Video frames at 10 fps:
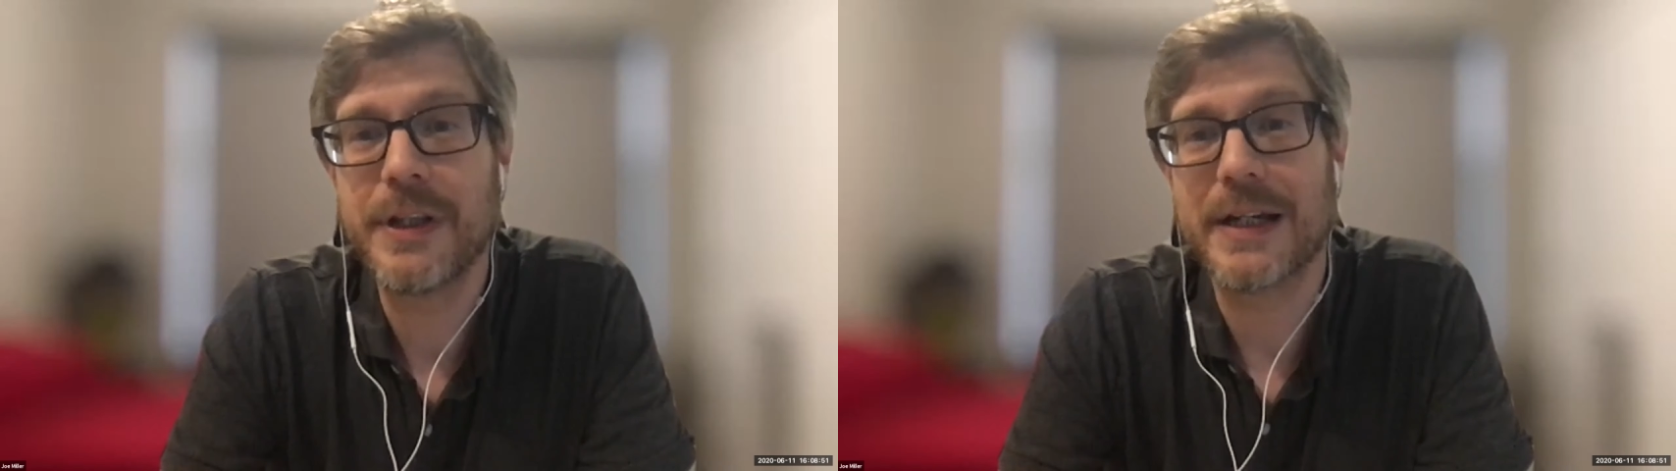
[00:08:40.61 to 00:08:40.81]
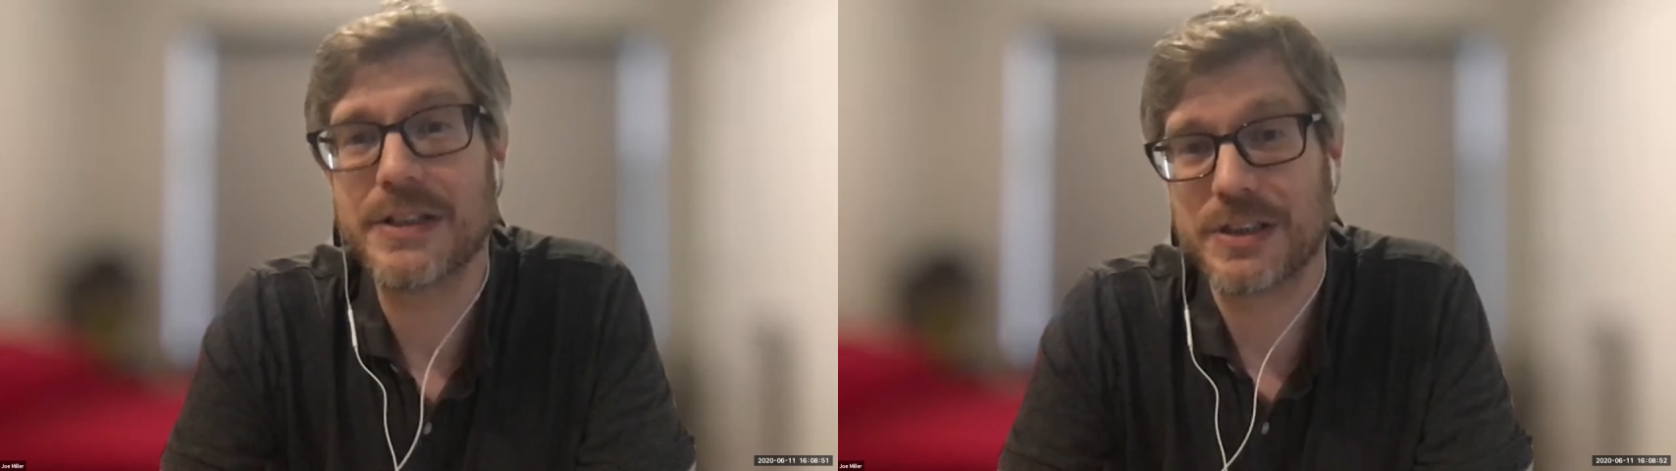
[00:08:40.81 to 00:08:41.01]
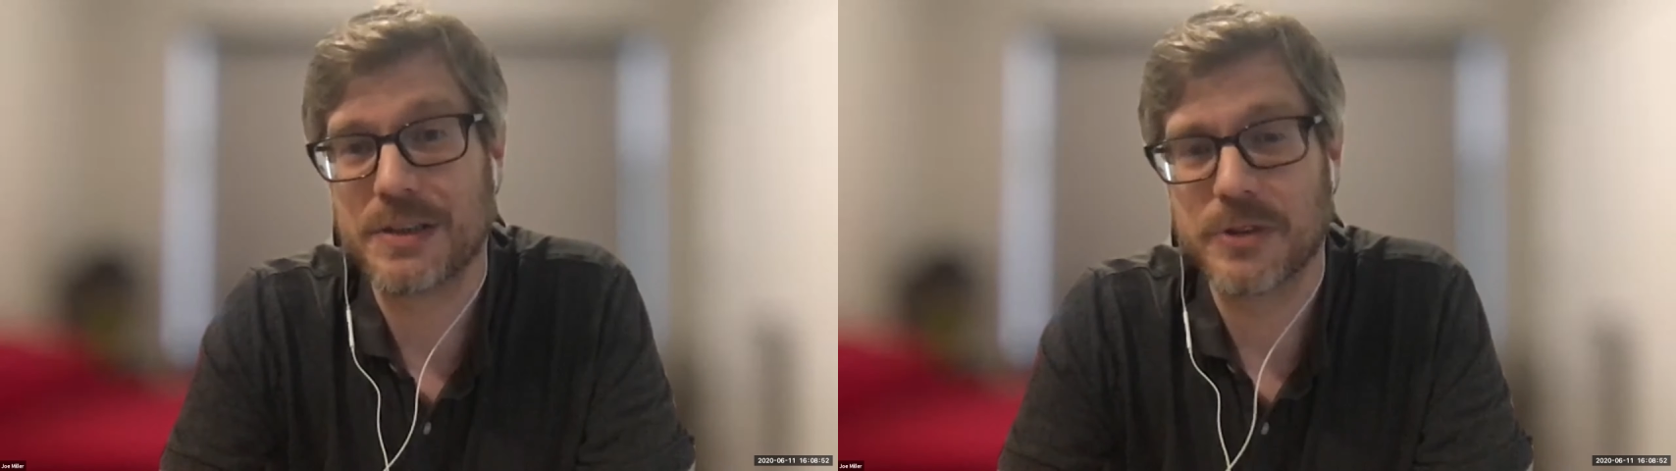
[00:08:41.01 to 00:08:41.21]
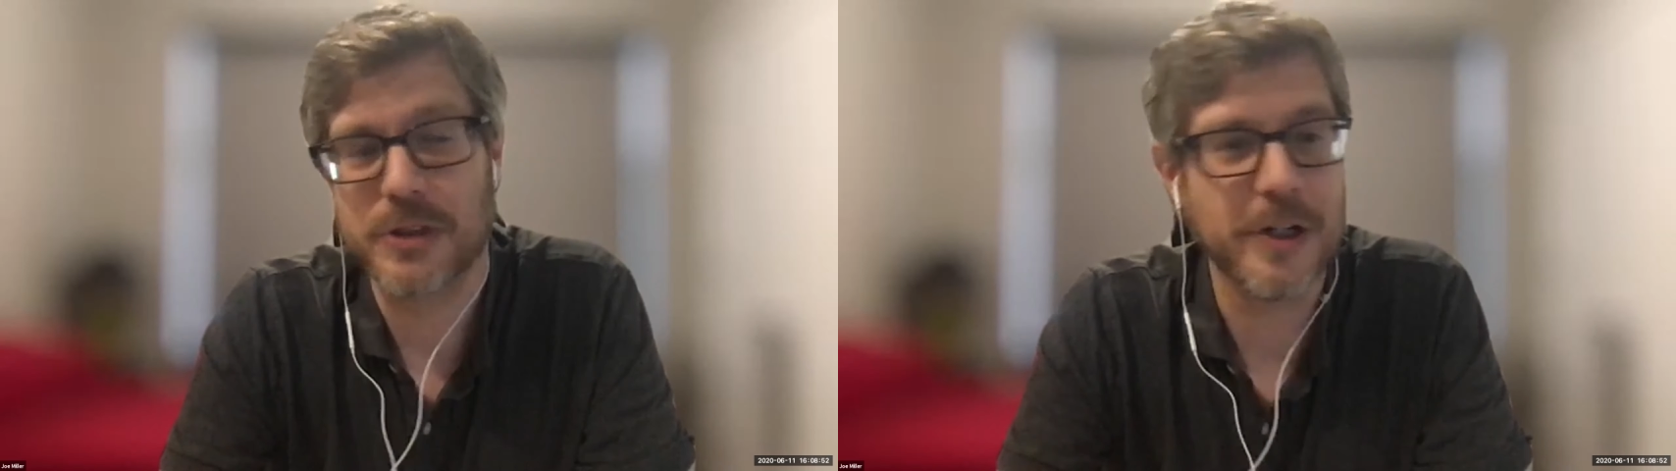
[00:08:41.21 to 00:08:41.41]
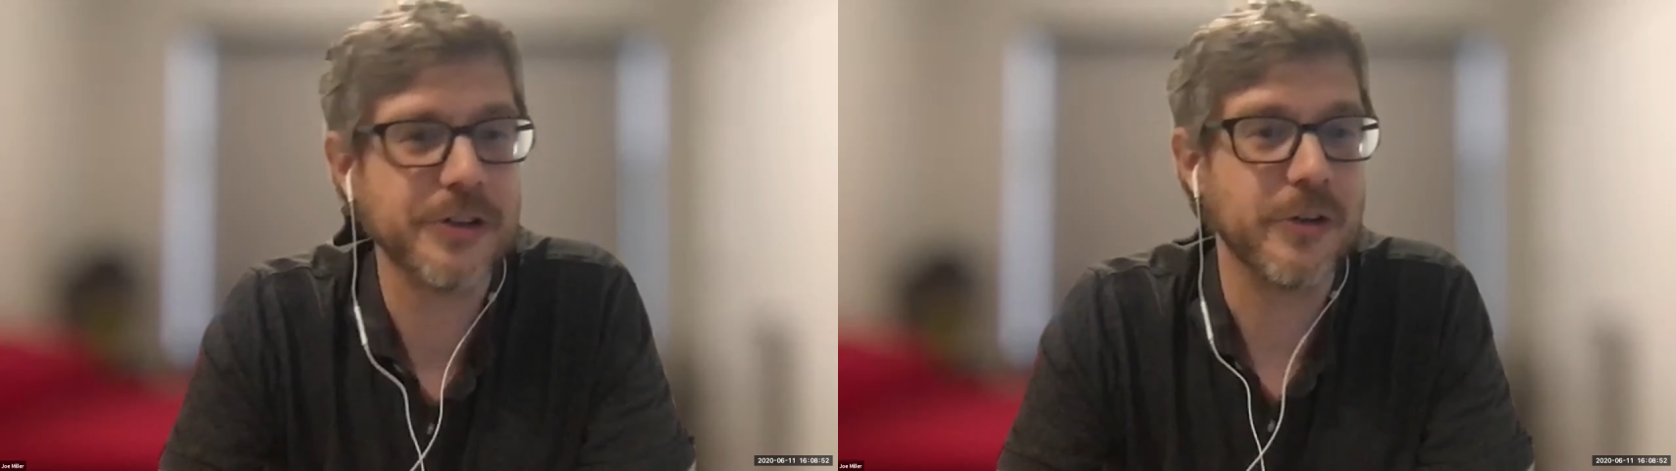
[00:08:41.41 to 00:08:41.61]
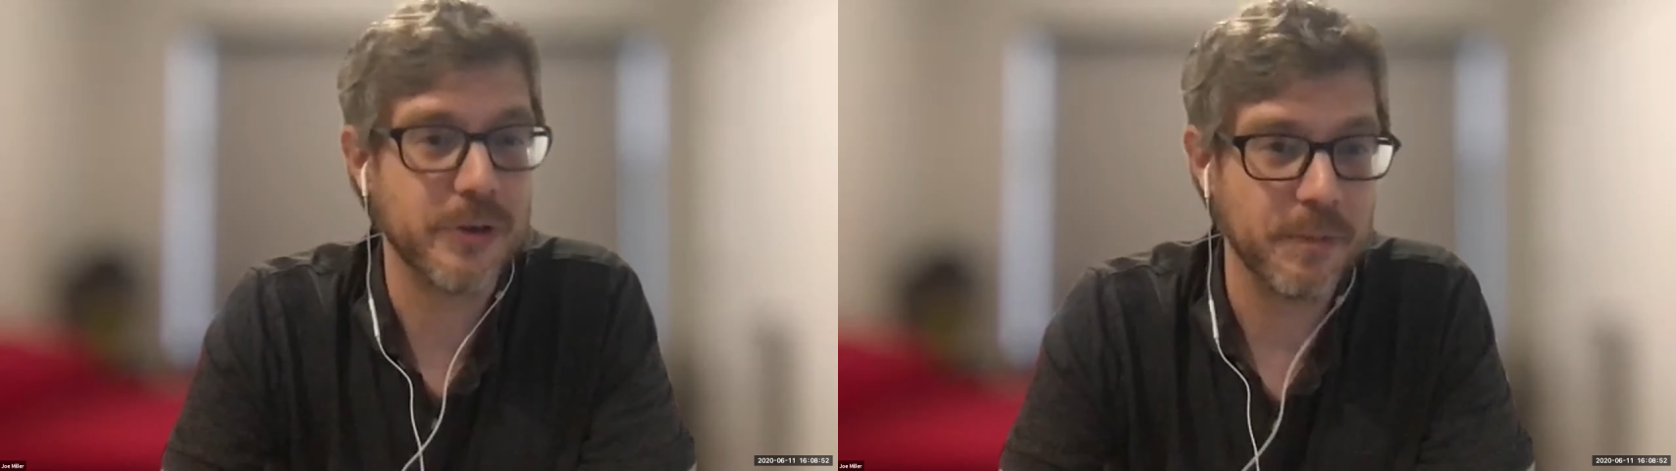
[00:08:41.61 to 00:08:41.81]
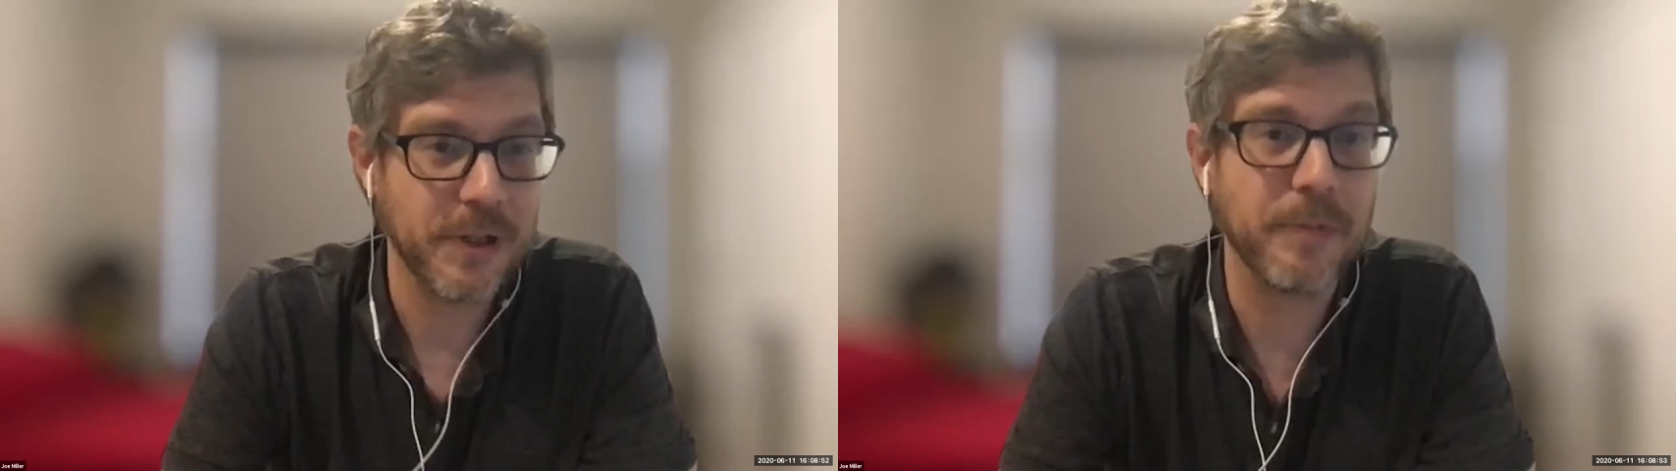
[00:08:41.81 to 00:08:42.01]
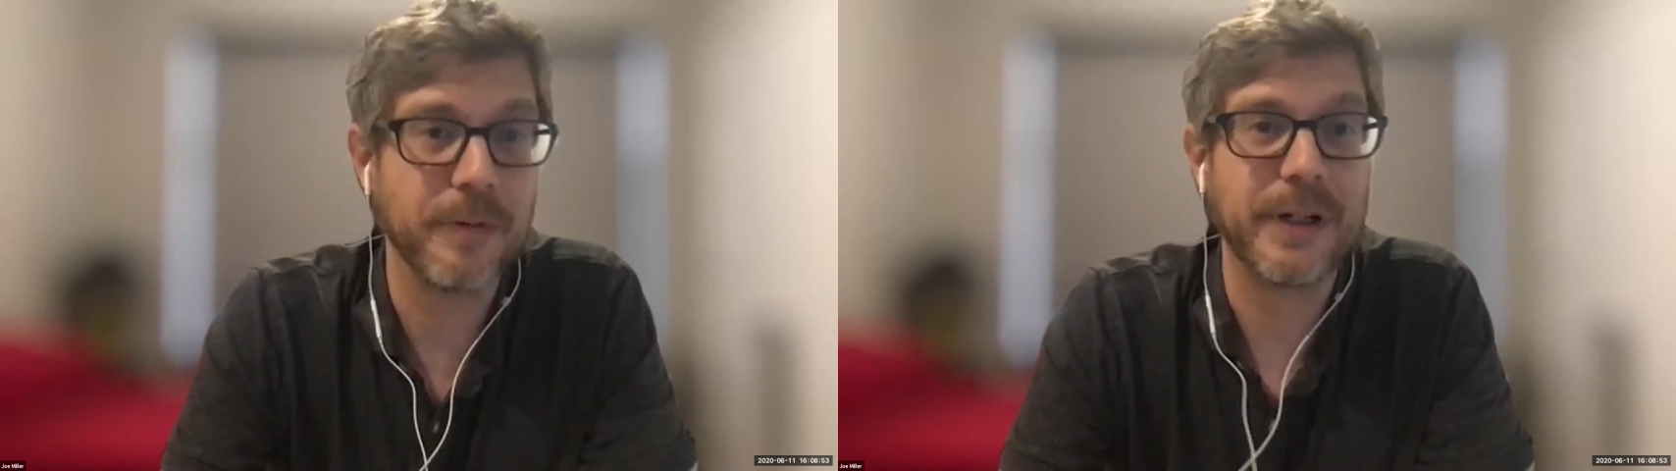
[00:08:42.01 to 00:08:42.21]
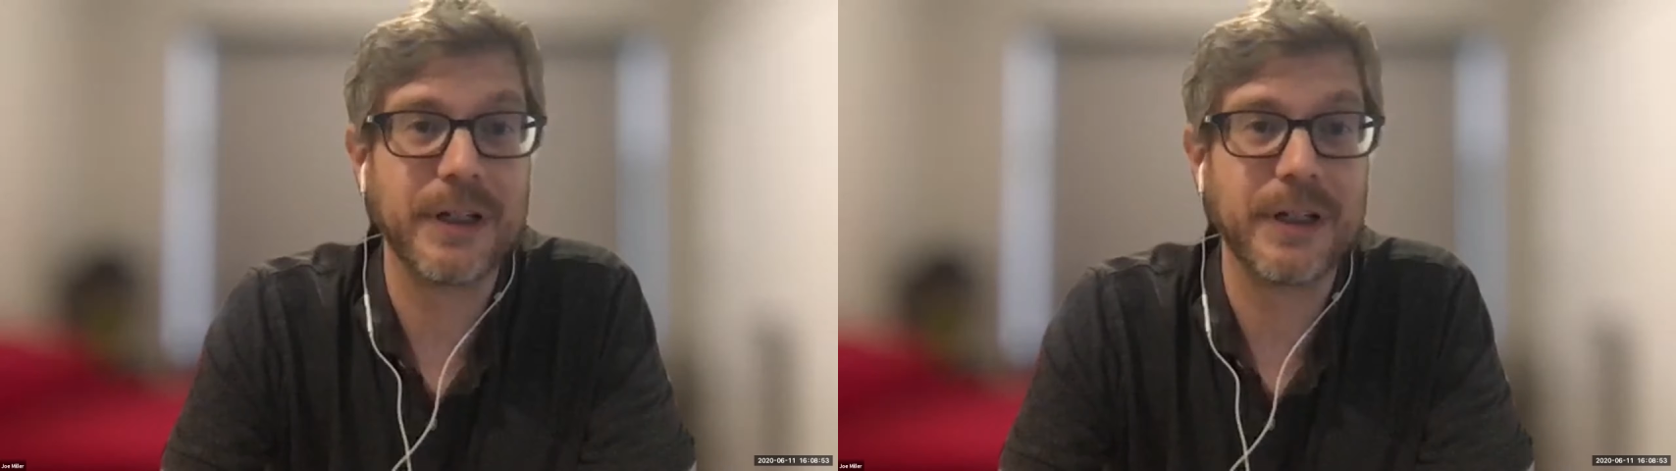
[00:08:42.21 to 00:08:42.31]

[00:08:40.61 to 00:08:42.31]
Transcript: That seems also to be a pretty